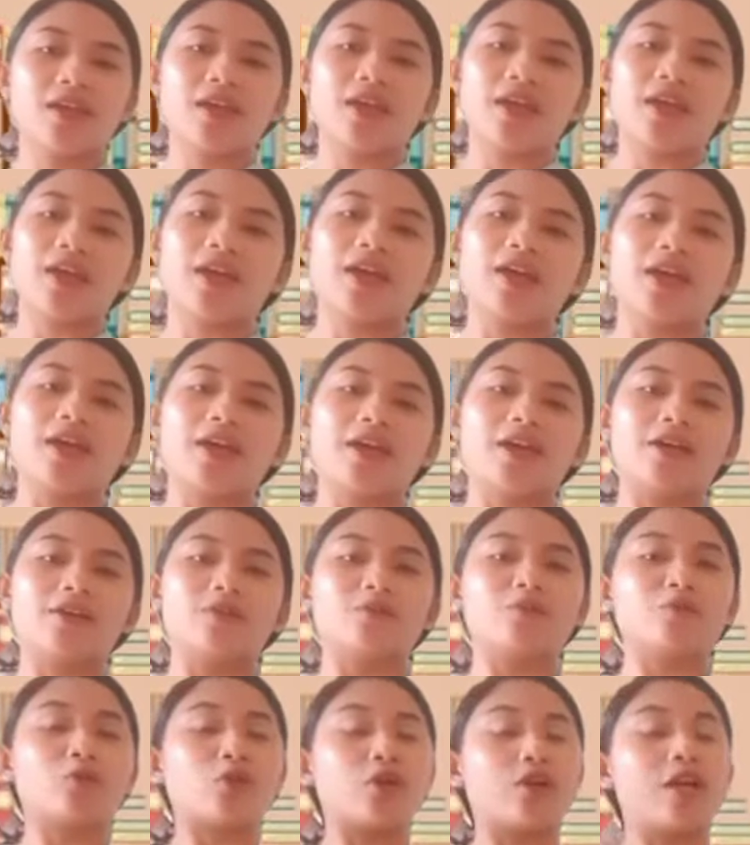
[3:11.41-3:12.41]
And
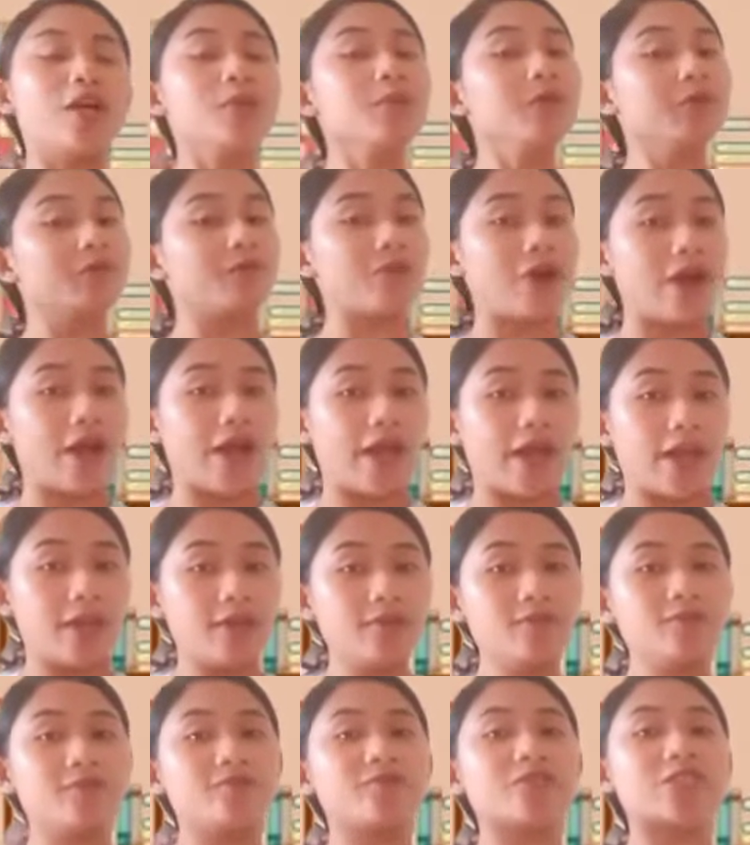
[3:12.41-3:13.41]
for number
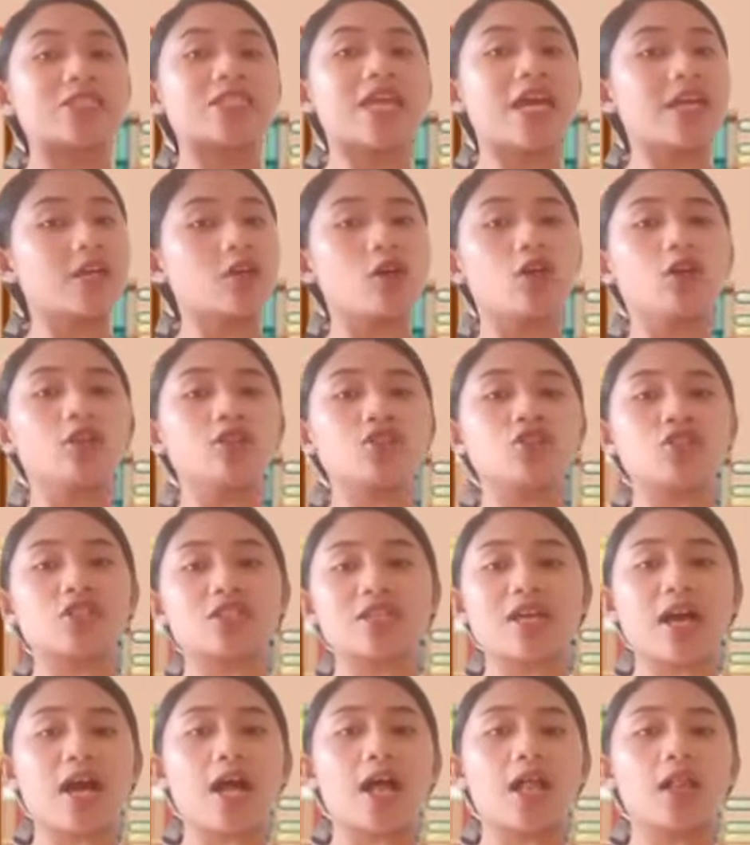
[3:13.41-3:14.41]
5,
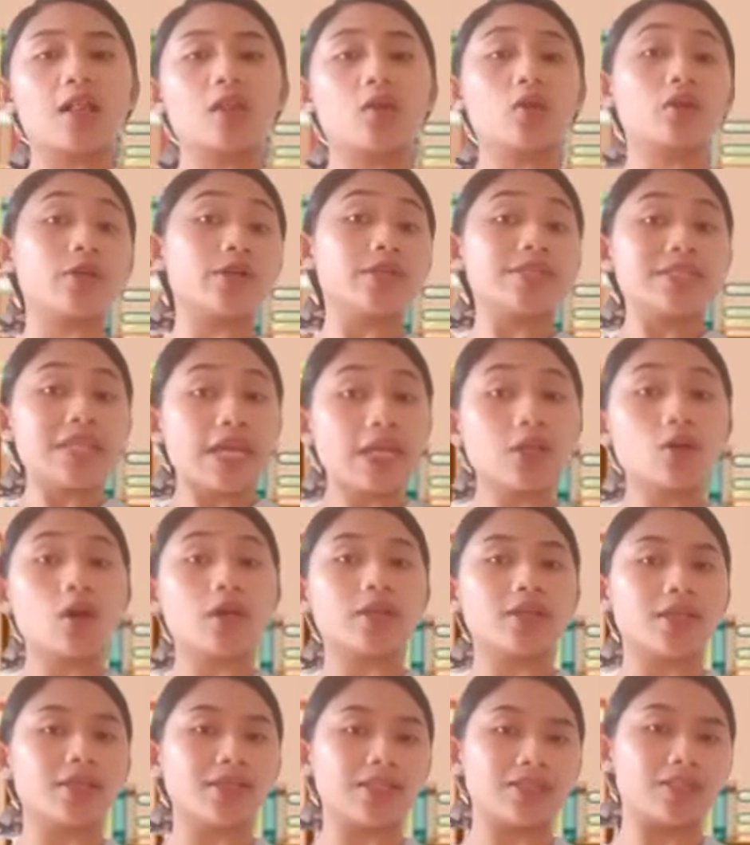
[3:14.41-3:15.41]
psychological or
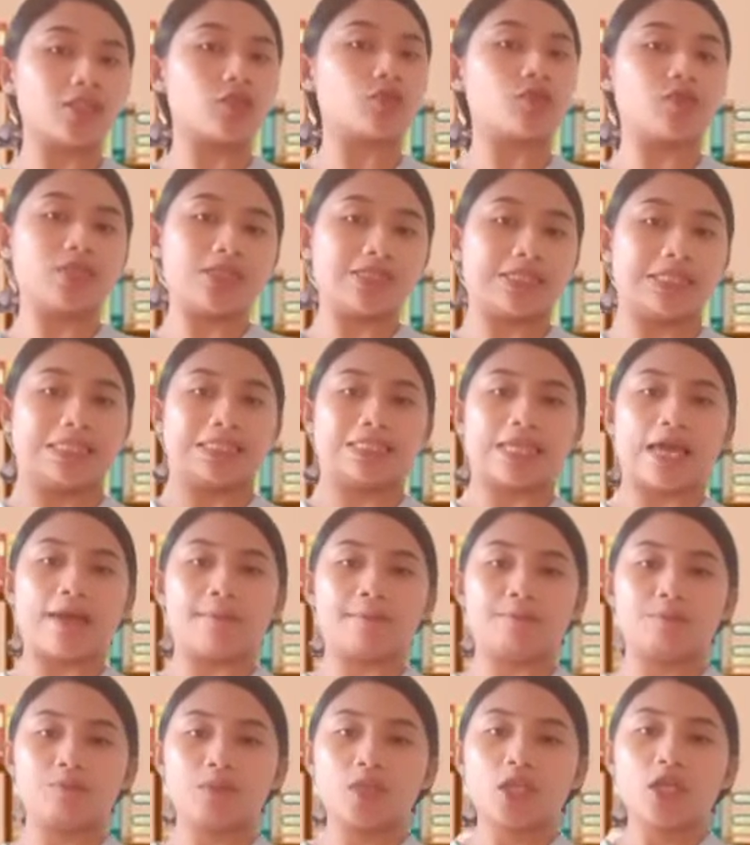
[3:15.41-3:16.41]
psychoanalytic criticism.
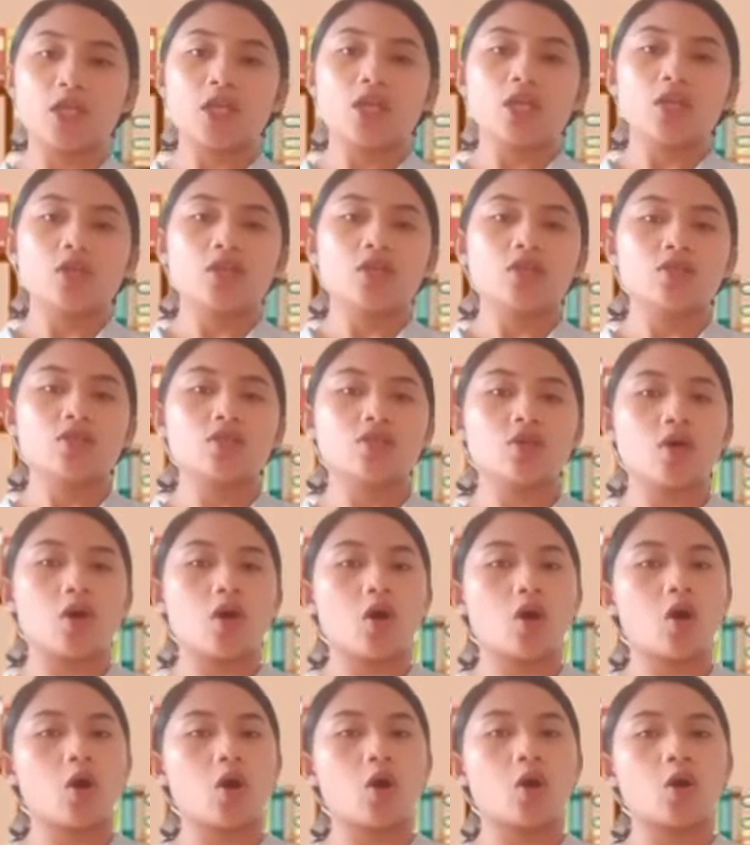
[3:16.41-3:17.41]

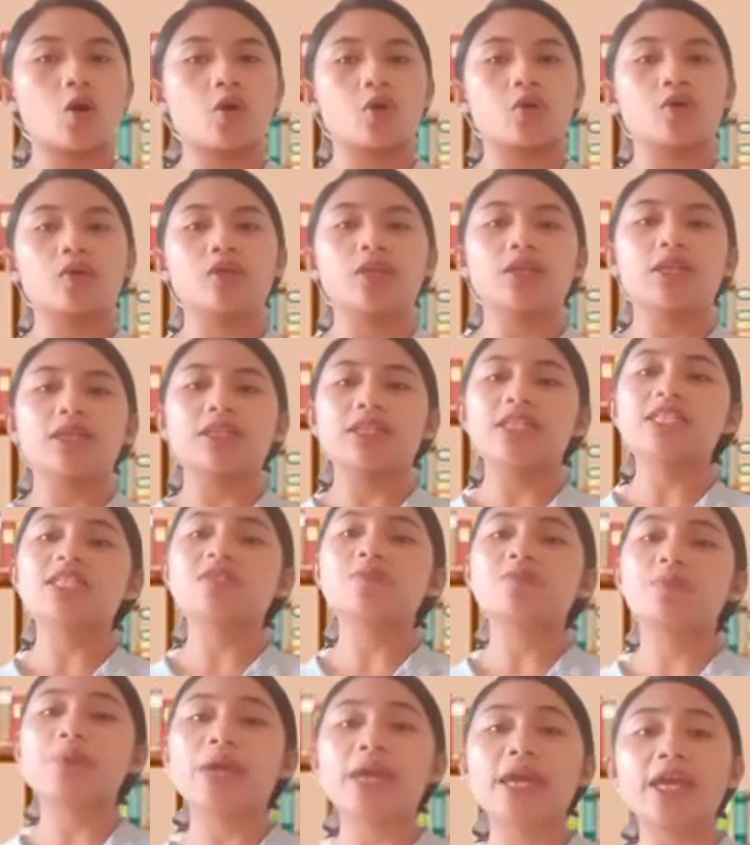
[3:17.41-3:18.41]
So it is
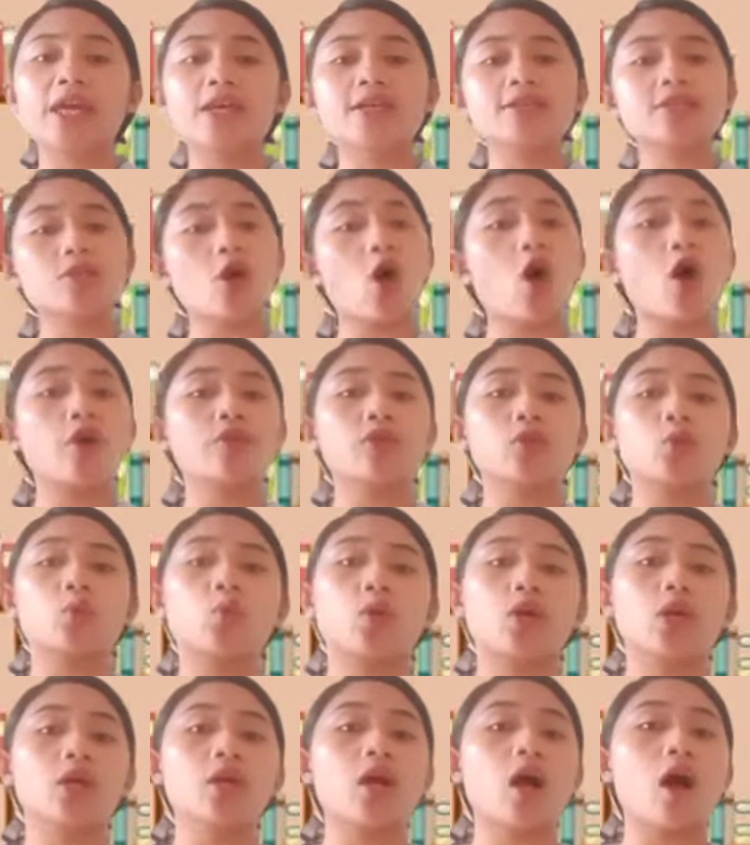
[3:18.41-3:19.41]
based on the
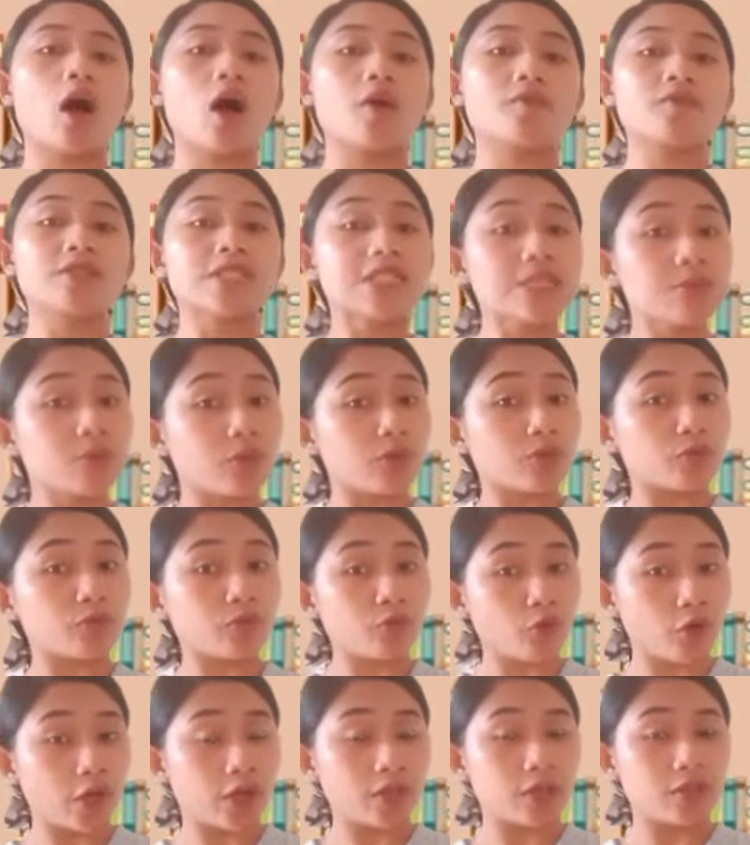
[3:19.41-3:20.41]
work of Sigmund
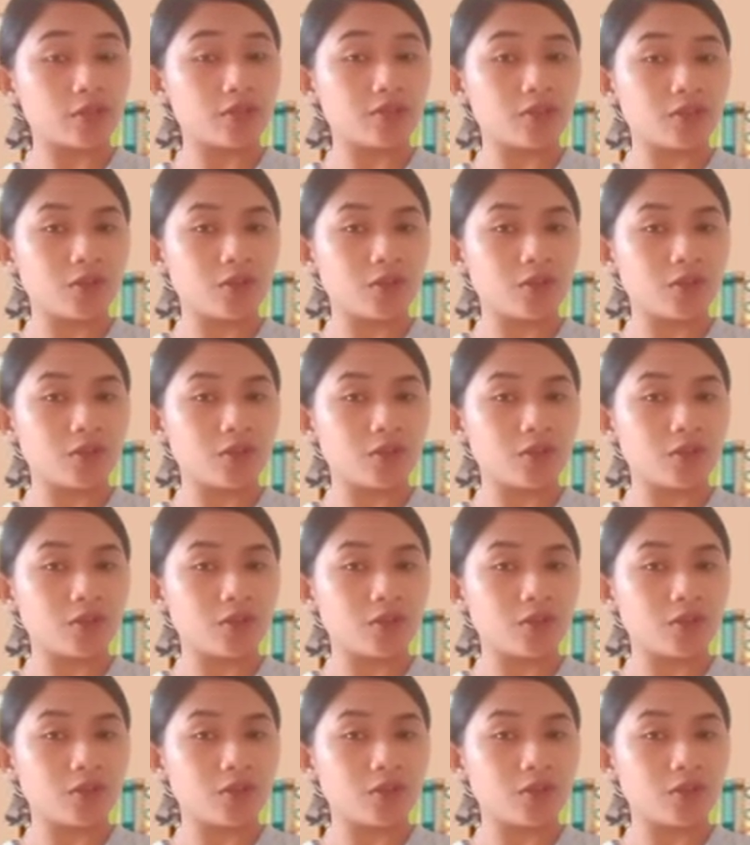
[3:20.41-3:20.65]
Freud.